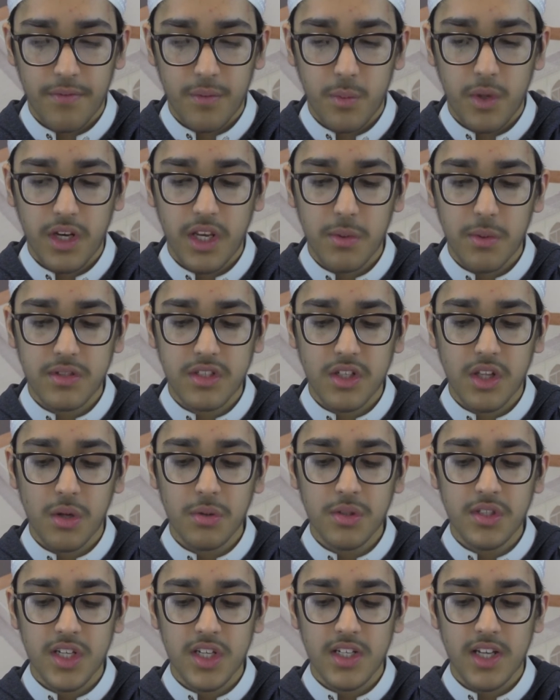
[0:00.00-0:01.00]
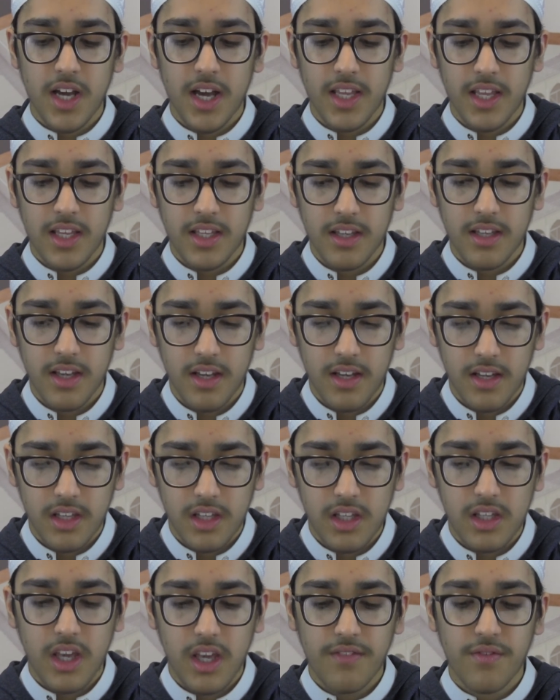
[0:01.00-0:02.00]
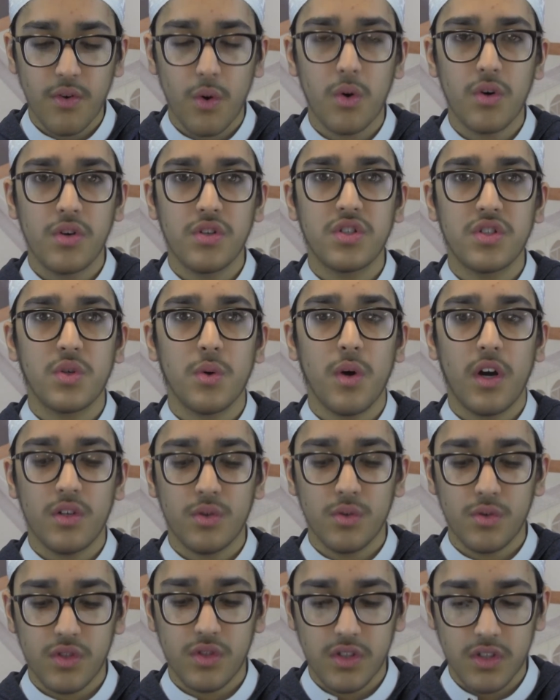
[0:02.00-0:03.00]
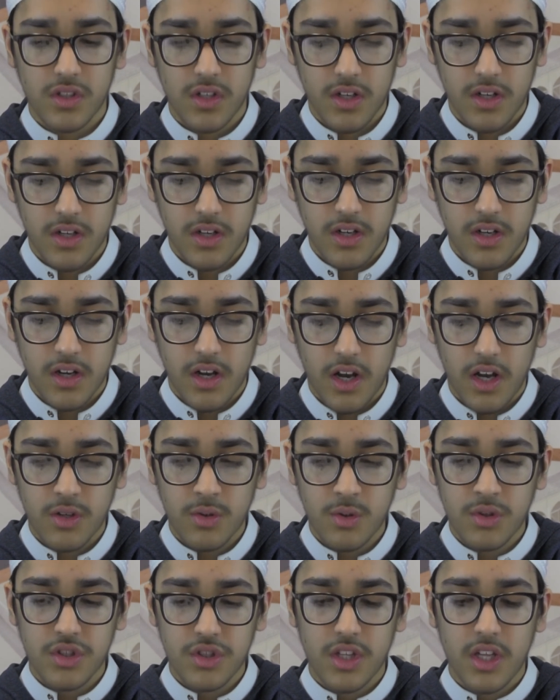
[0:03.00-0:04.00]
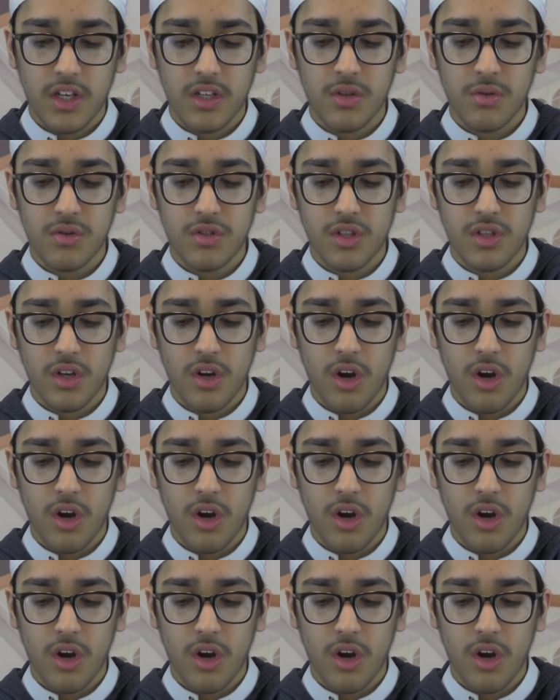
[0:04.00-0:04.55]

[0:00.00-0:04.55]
When he was close to dying, he gave orders to Anush, Anush then used to